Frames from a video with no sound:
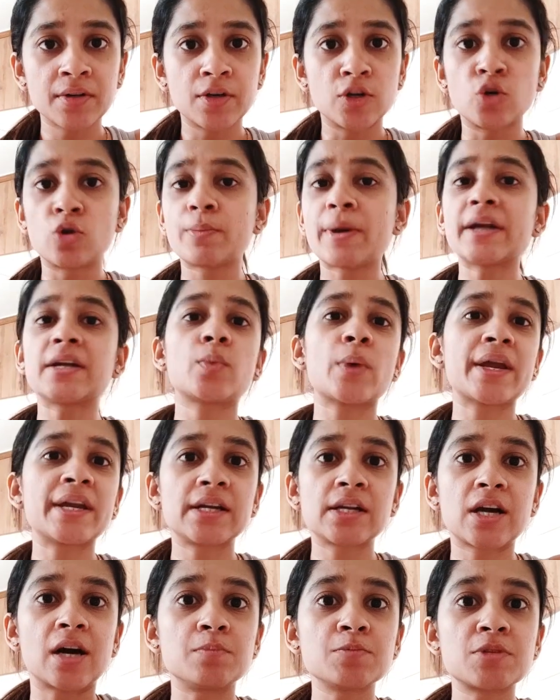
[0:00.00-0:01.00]
No matter where
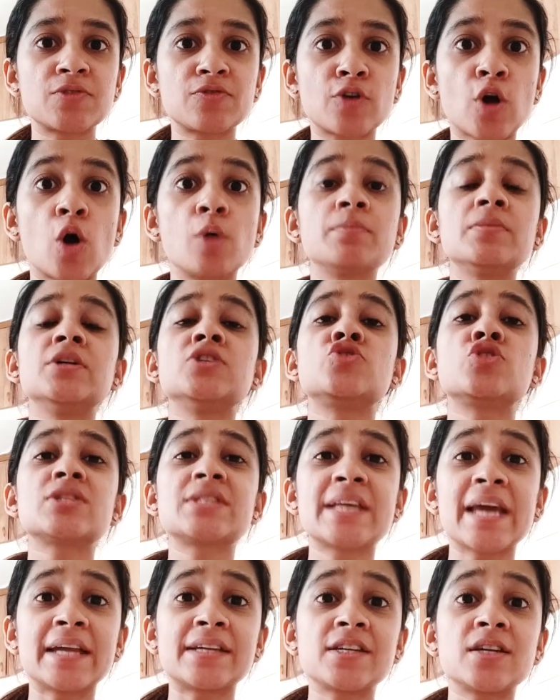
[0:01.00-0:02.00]
it comes from,
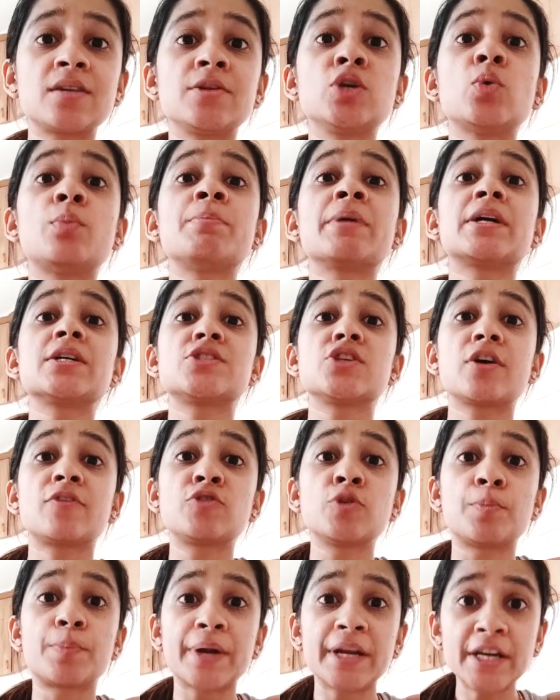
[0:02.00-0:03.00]
just get it. Because you
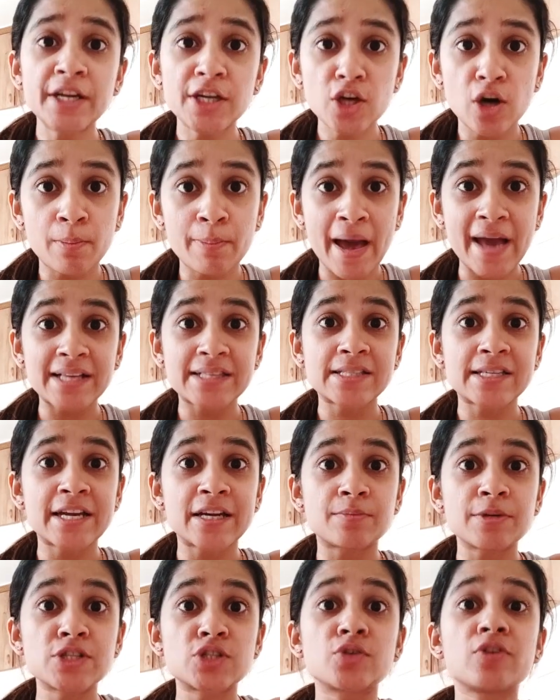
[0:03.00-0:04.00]
have to print your bank
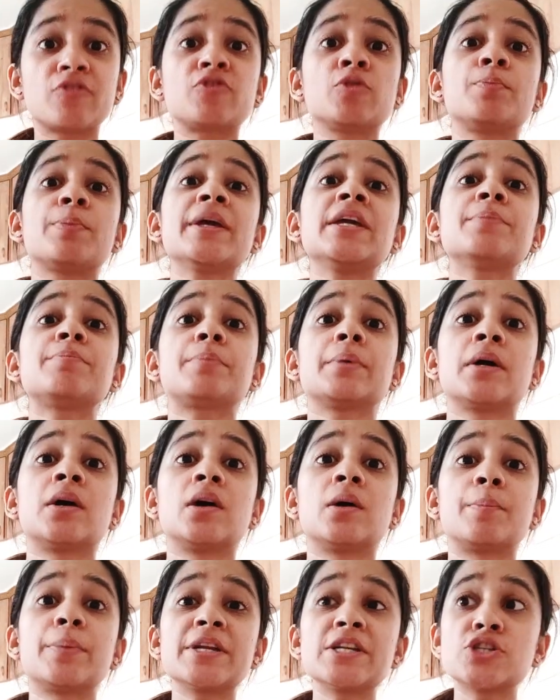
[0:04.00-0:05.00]
statements, you have
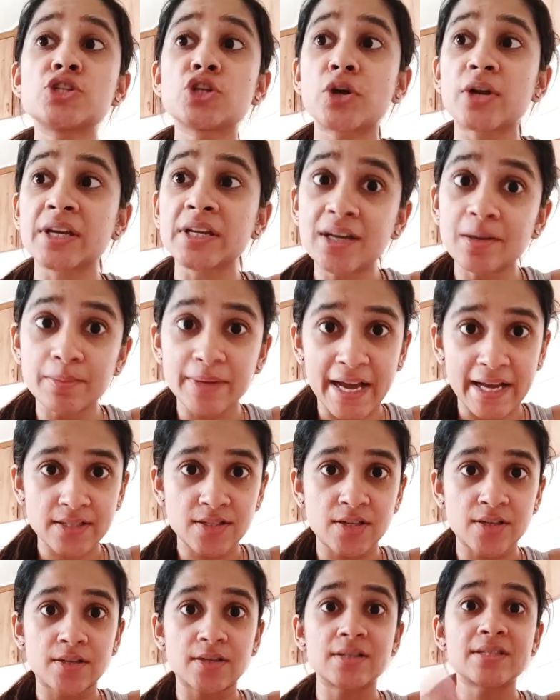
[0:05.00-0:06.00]
to print your income
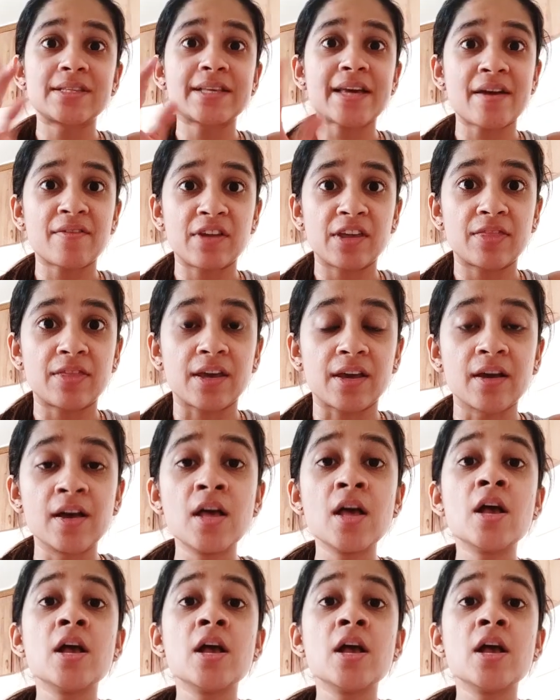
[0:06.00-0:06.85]
tax returns, everything.